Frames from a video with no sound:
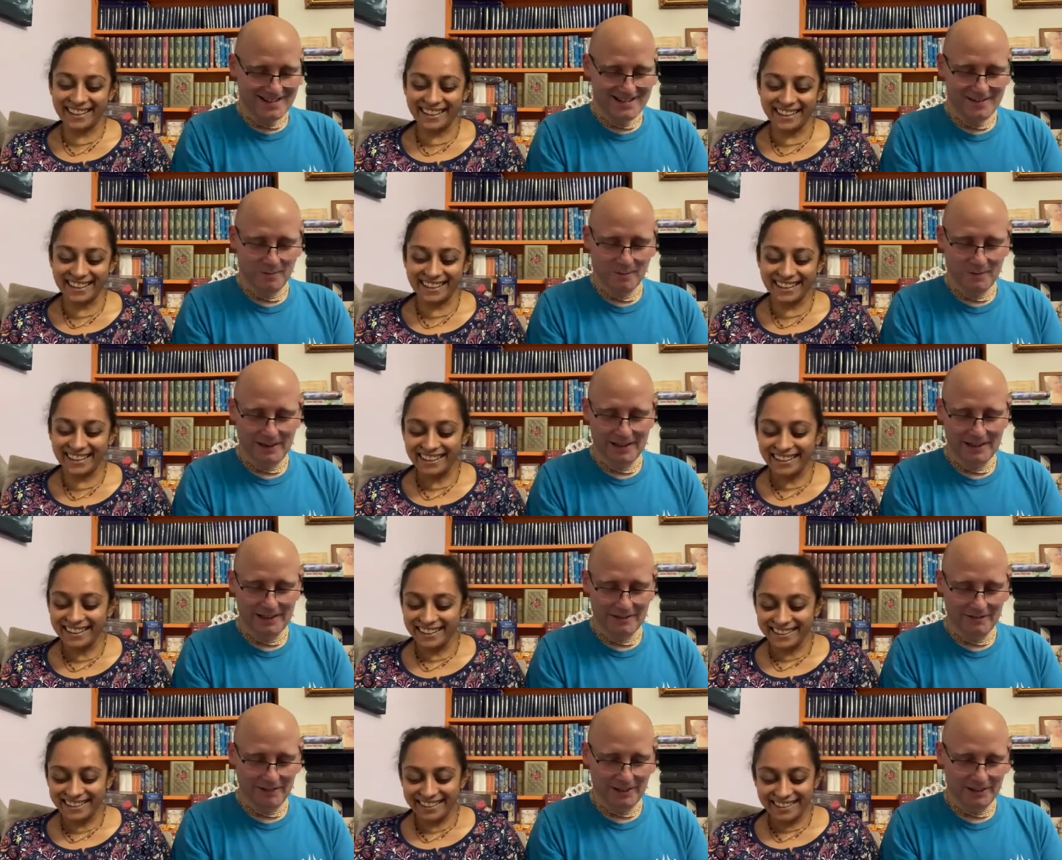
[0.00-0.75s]
Speaker 1: Weekly
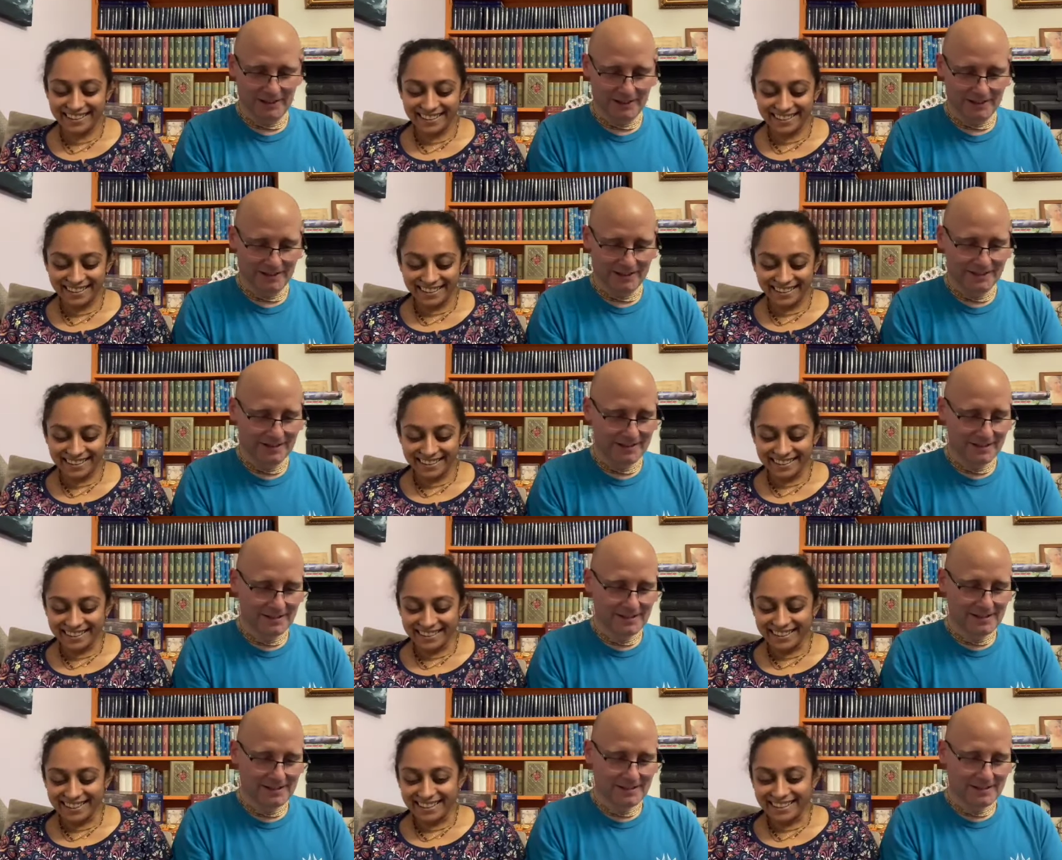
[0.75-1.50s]
reader.
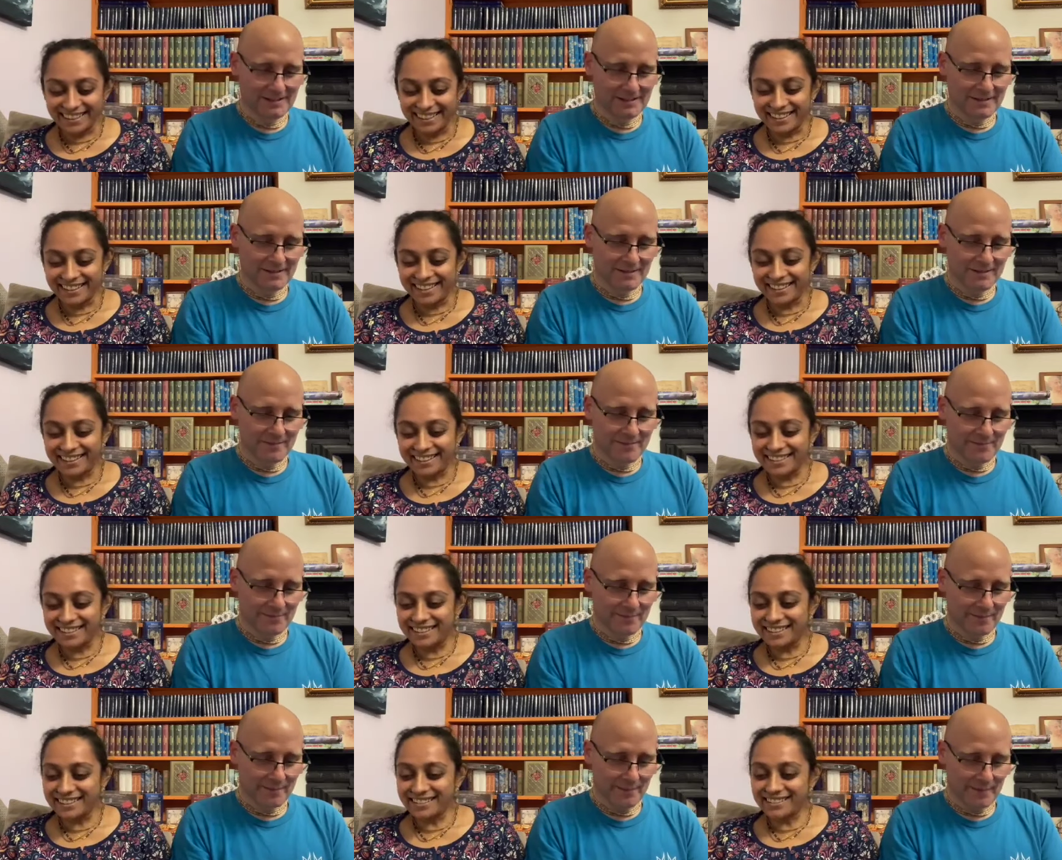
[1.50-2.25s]

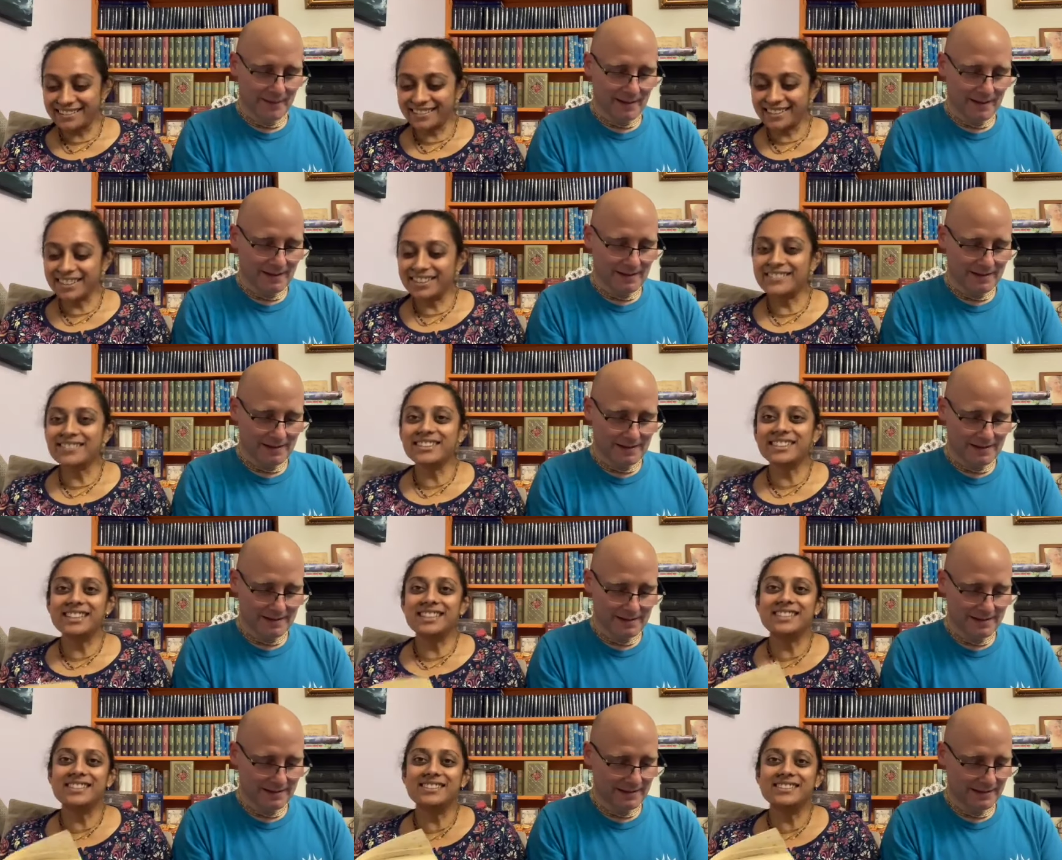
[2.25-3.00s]
Speaker 2: Alright, we're
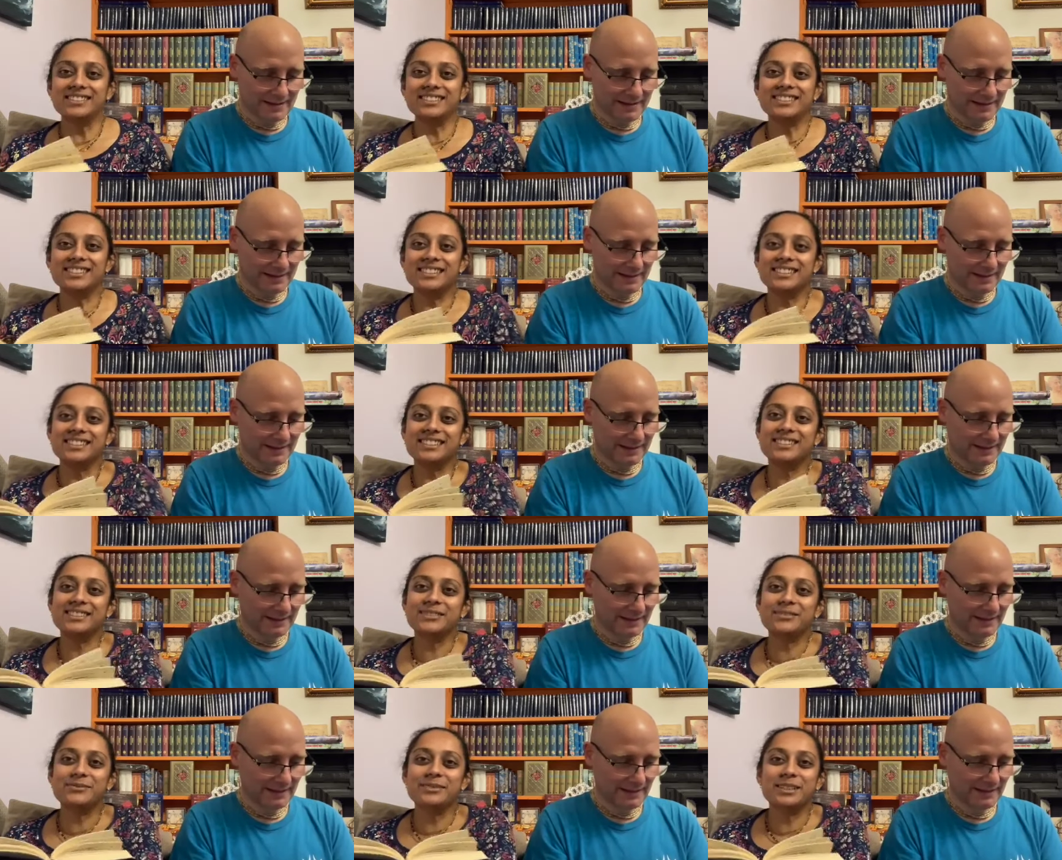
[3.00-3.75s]
indoors because it's a
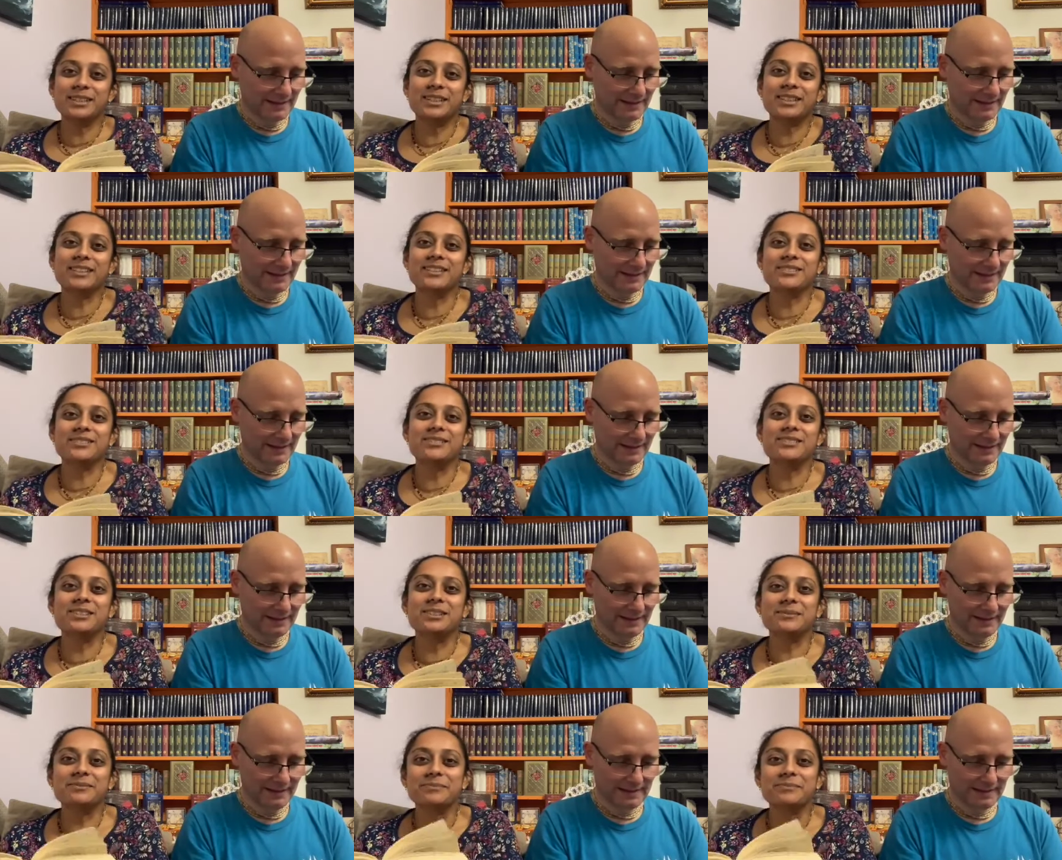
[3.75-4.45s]
bit cold.